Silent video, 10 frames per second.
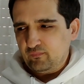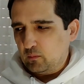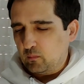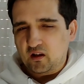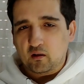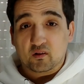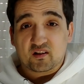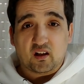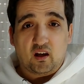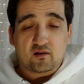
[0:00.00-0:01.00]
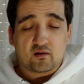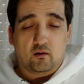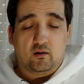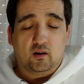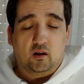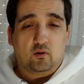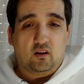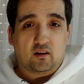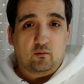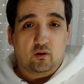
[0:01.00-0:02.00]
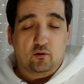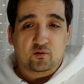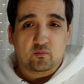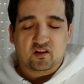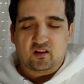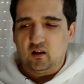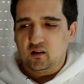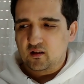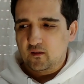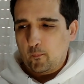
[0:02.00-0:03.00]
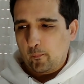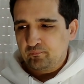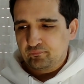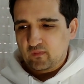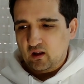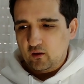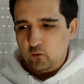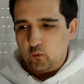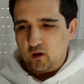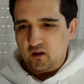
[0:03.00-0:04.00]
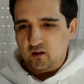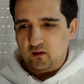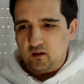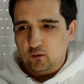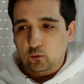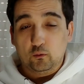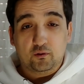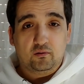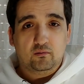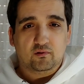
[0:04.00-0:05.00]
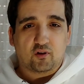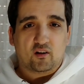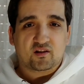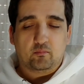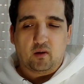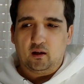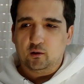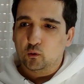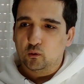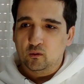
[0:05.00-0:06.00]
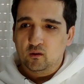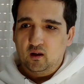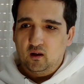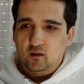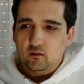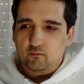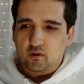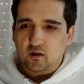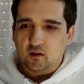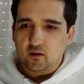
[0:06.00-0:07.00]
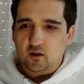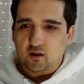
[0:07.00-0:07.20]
making mistakes, learning with those mistakes, reading the old DOS manual, reading